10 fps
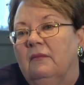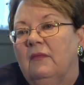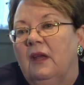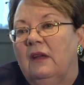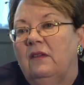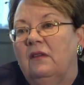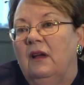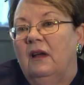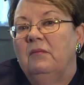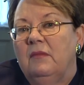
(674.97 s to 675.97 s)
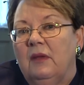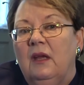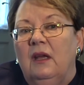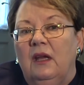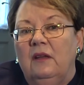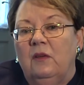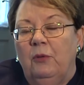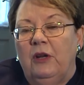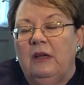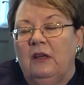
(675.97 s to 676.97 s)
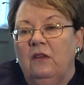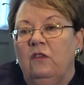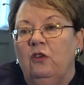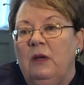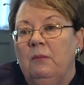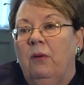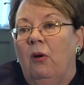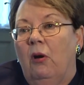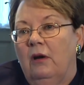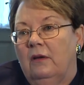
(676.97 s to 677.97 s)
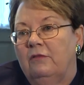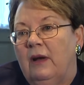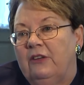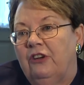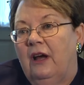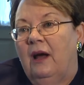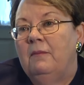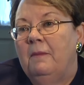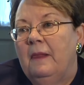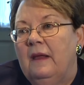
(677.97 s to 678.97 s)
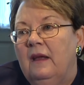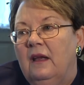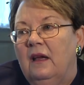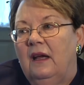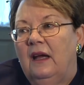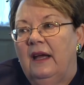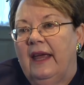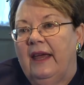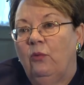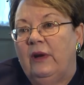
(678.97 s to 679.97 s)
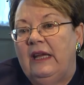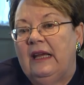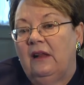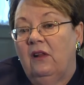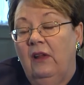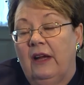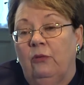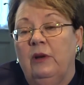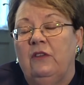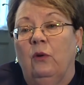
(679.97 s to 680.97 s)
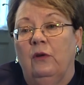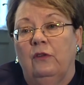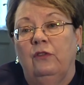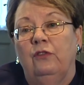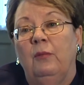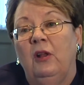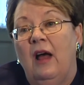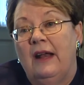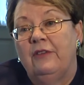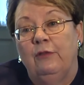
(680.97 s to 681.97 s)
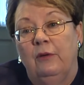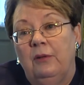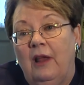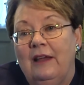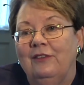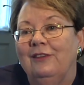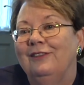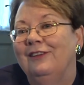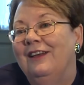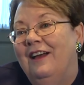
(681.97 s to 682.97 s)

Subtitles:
It's a pretty consuming part of my job, and we collect resources from a lot of different places.